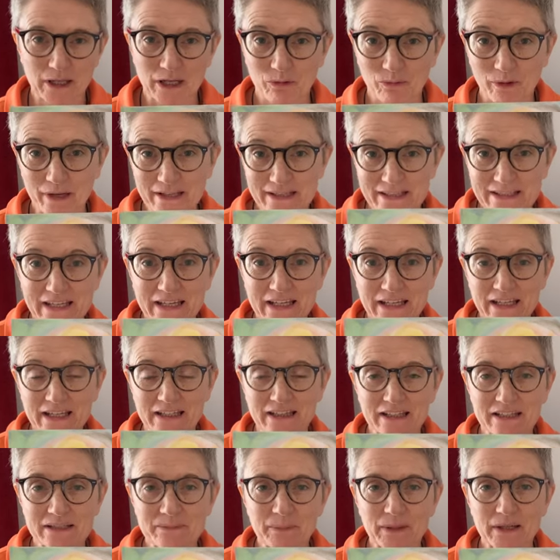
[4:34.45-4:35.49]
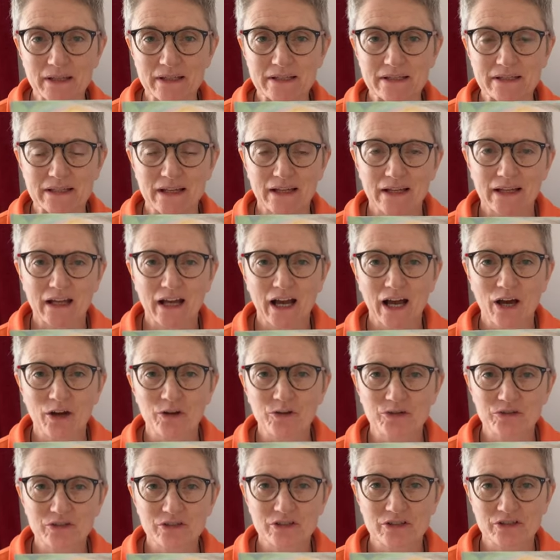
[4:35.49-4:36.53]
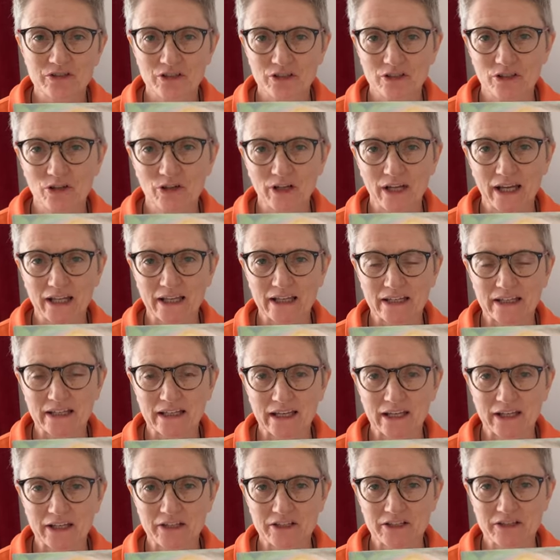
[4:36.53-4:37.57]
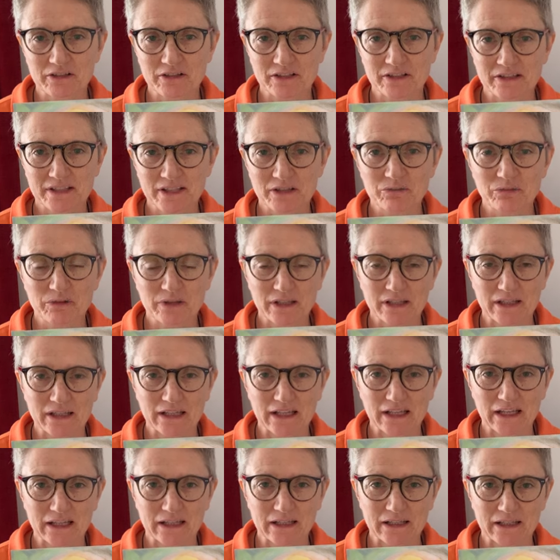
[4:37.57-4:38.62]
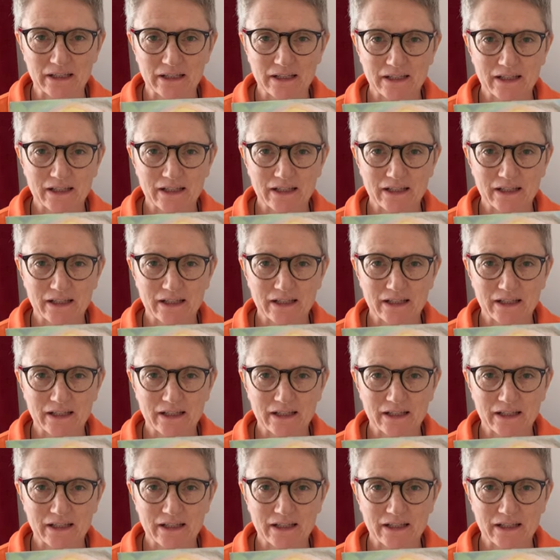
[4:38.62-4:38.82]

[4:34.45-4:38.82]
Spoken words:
And I went seeking this piece out to look at it again and to sit with it again.